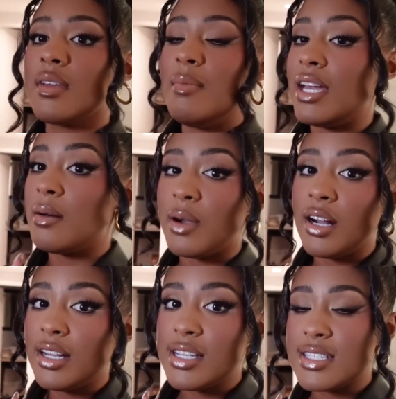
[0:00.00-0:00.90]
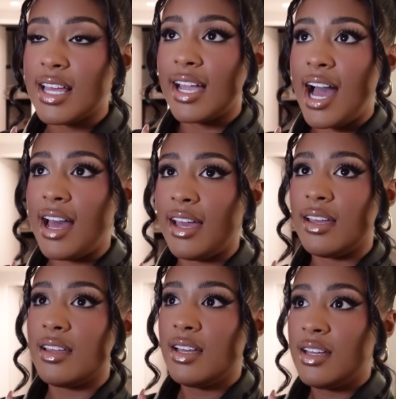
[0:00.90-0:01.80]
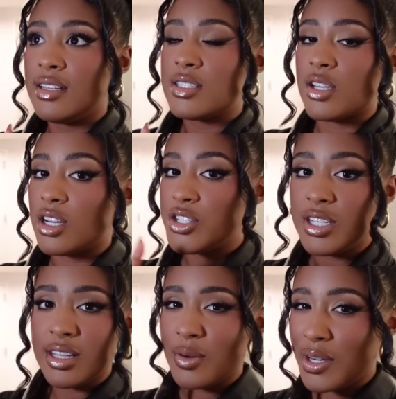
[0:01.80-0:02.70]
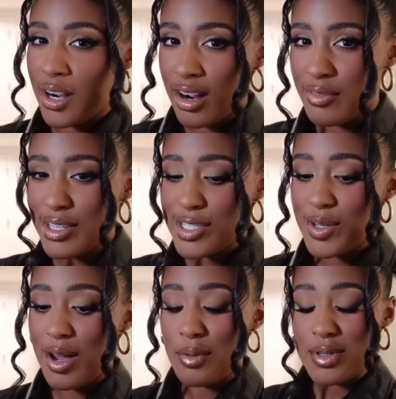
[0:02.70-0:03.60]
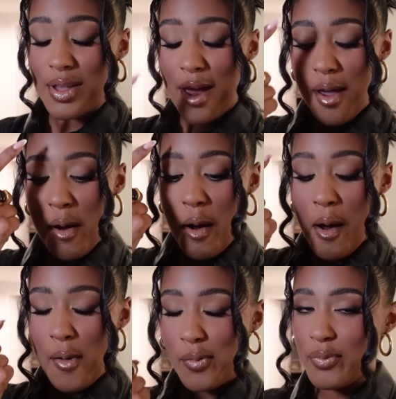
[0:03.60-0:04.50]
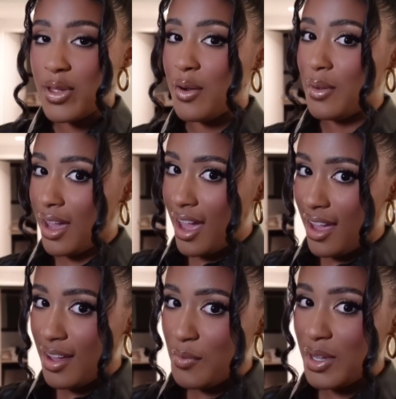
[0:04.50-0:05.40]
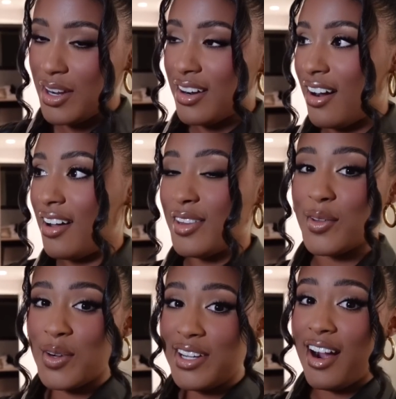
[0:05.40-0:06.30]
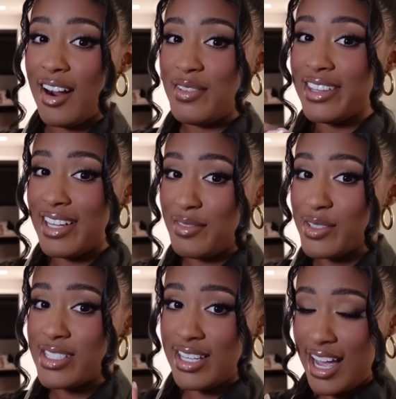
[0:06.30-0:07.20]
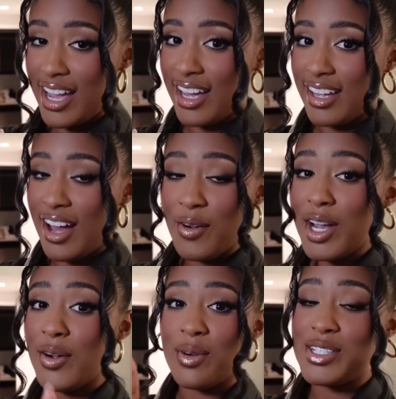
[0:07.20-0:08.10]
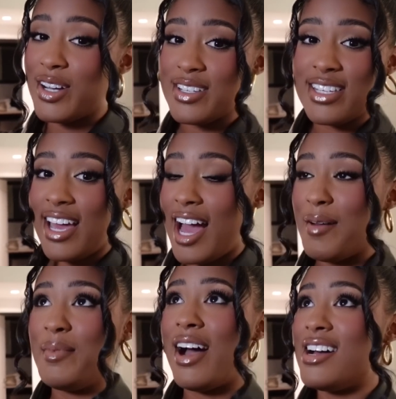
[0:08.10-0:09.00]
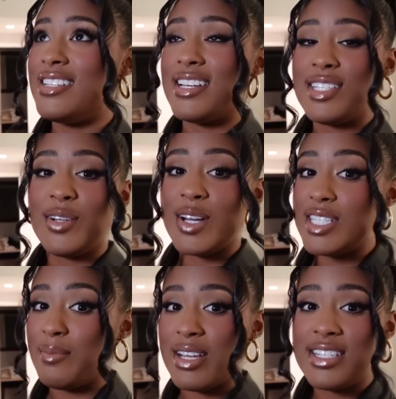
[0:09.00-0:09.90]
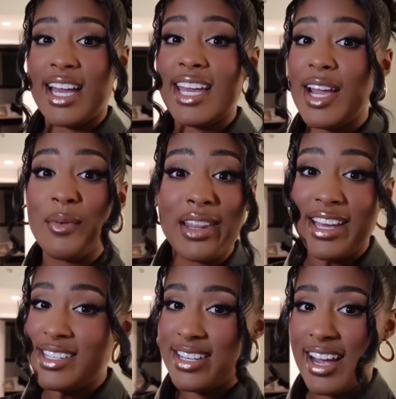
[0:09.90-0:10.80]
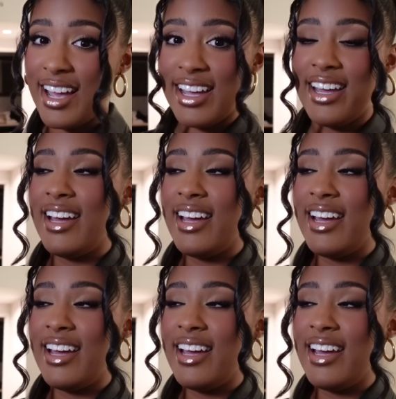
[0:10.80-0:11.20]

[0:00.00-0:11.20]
Makeup artists, like, I saw she did Lori Harvey, so I was like, okay, we're on Lori Harvey level tonight. I don't care what y'all say. I'm not dusty, crusty, musty. I can't relate tonight.